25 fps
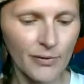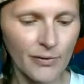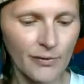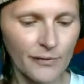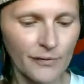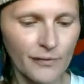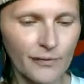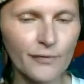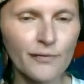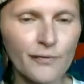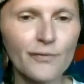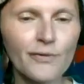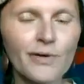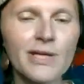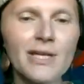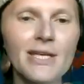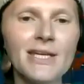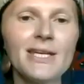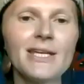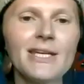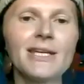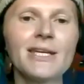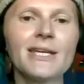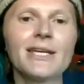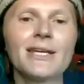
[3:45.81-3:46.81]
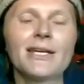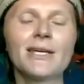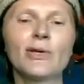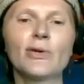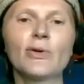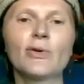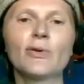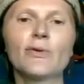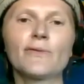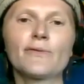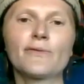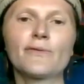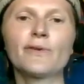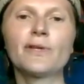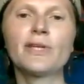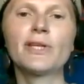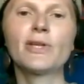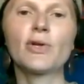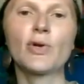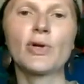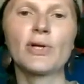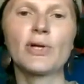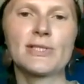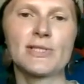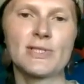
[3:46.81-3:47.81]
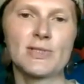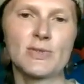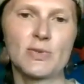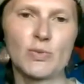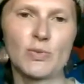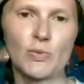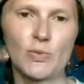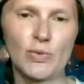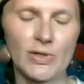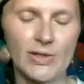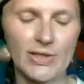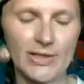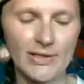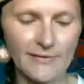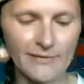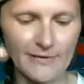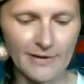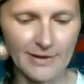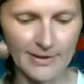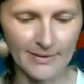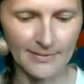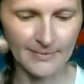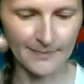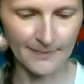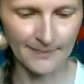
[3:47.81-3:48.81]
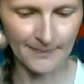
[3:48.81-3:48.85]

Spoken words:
three girls were living.